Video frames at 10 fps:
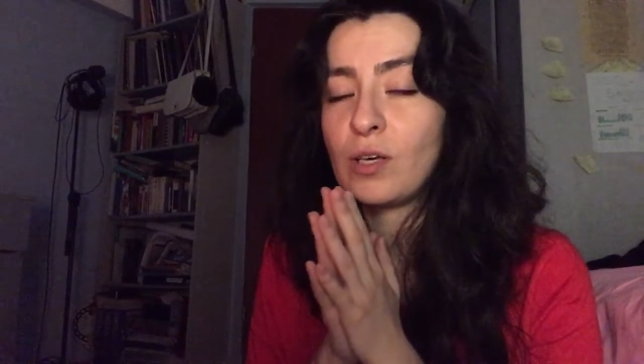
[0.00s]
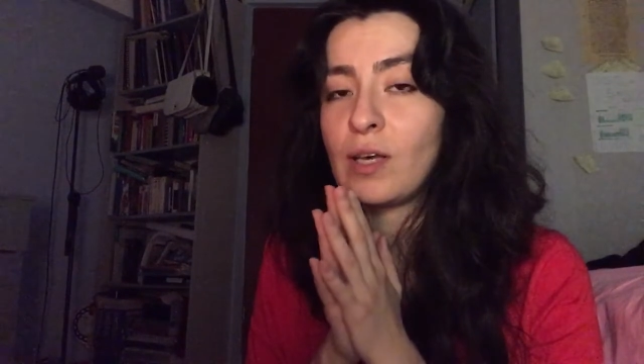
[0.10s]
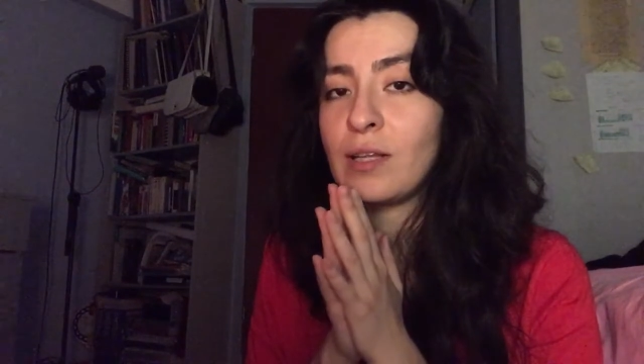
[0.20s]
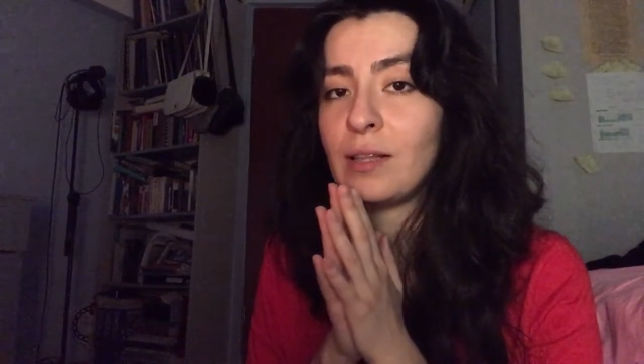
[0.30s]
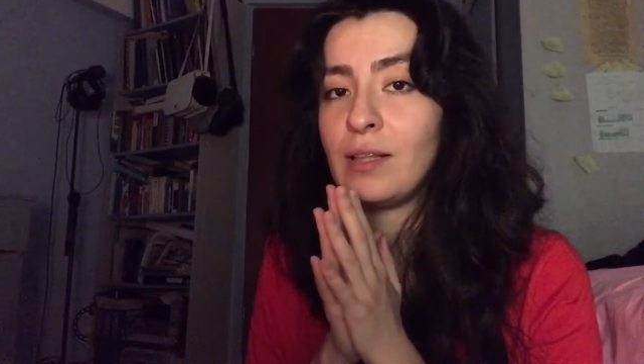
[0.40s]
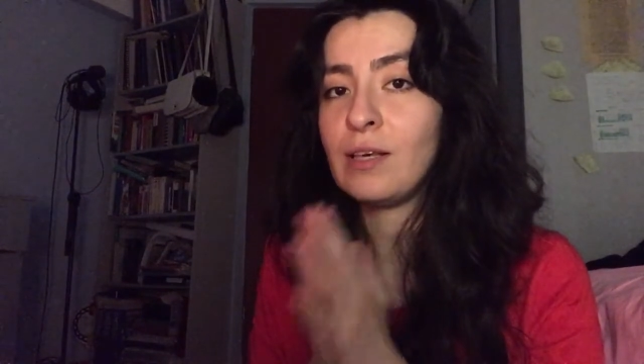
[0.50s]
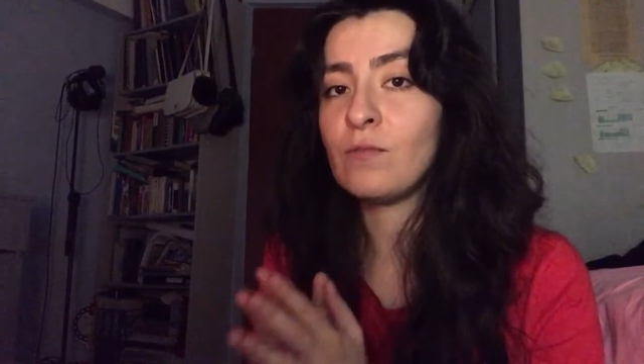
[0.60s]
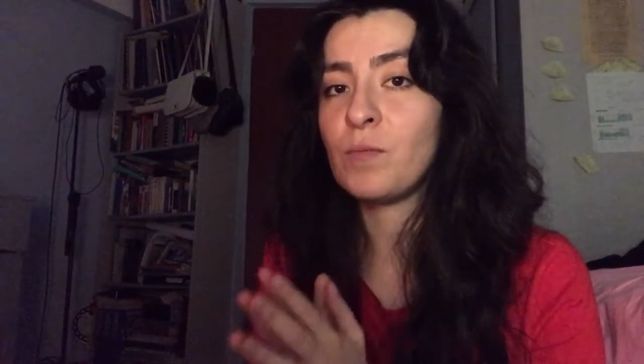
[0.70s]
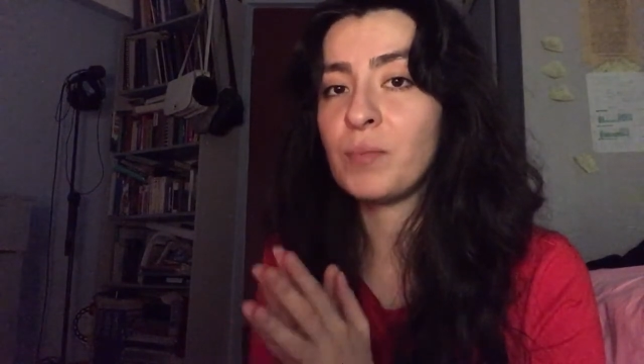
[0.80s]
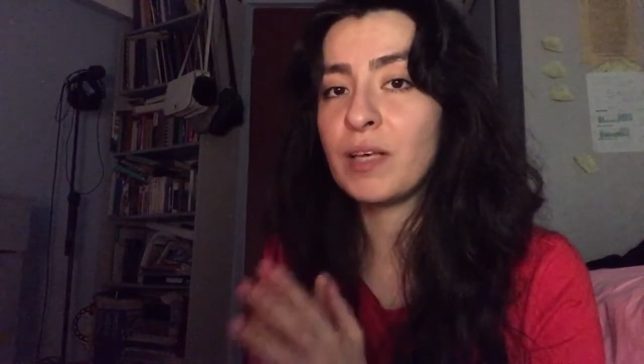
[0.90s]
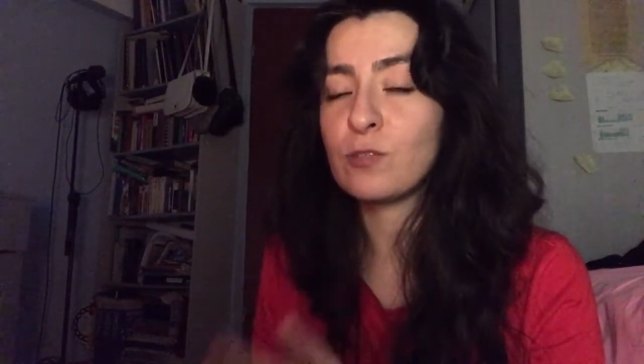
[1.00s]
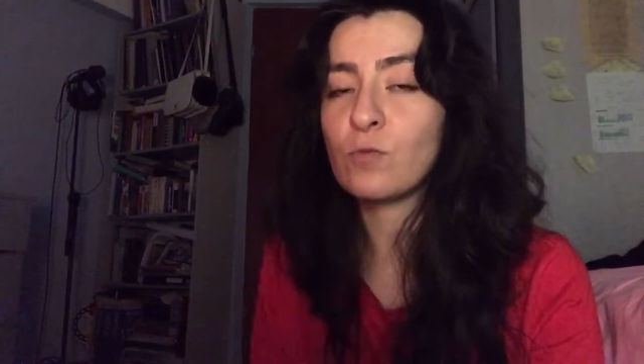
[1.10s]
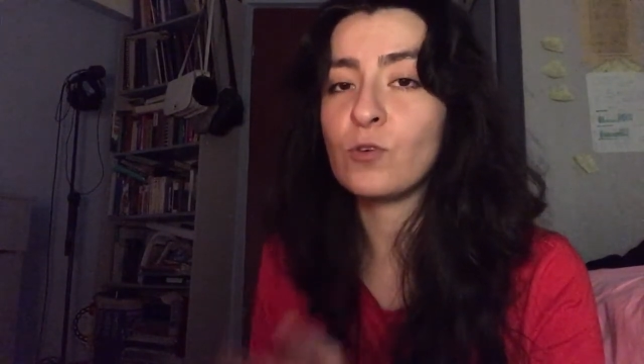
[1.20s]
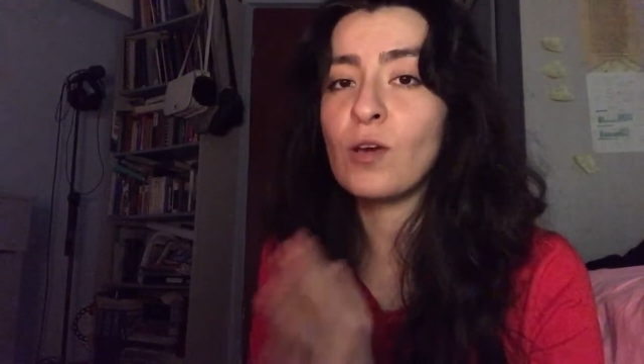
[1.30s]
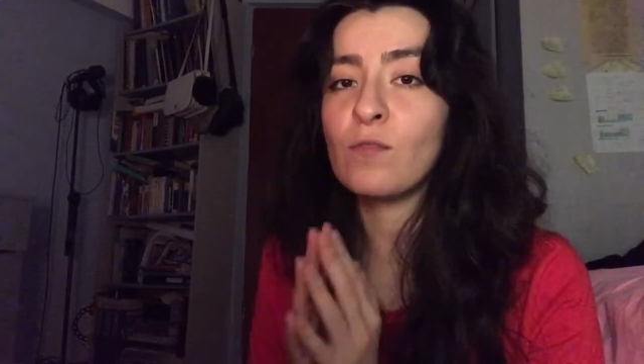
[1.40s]
And leave a place
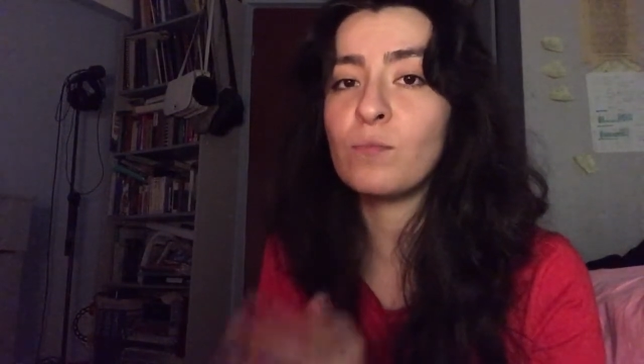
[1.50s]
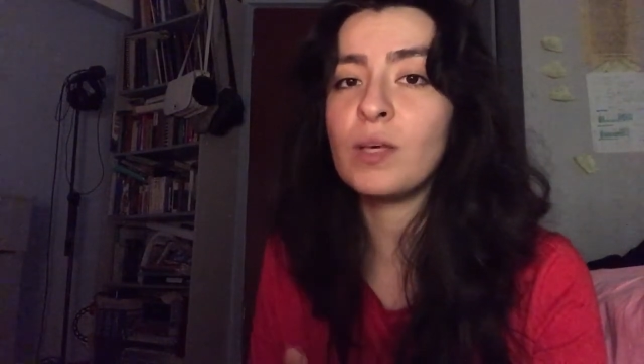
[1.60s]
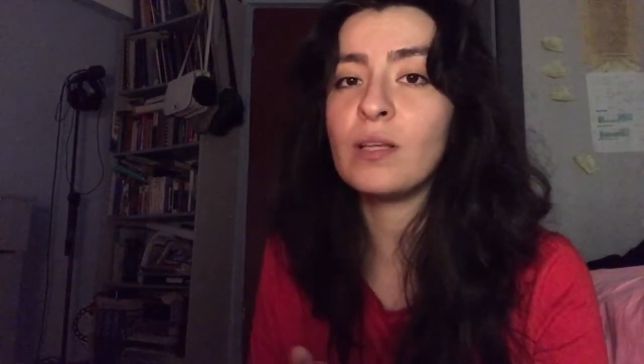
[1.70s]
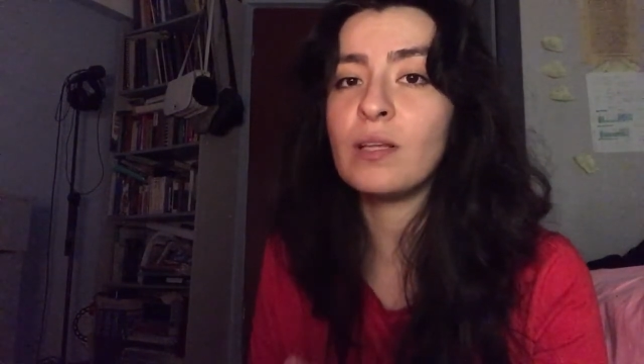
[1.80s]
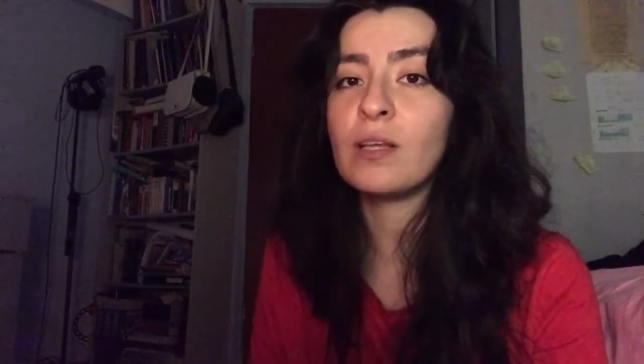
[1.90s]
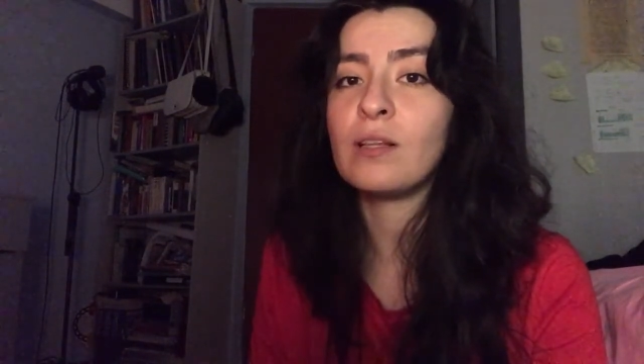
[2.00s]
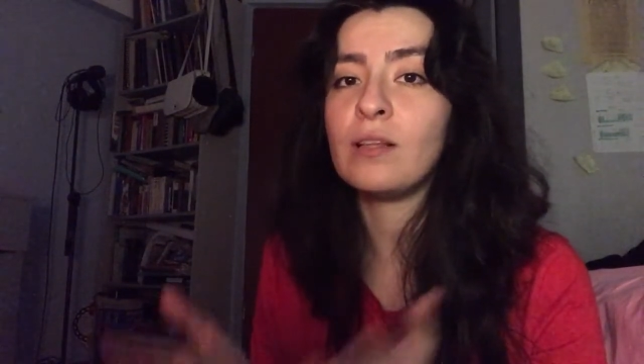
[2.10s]
where you have been,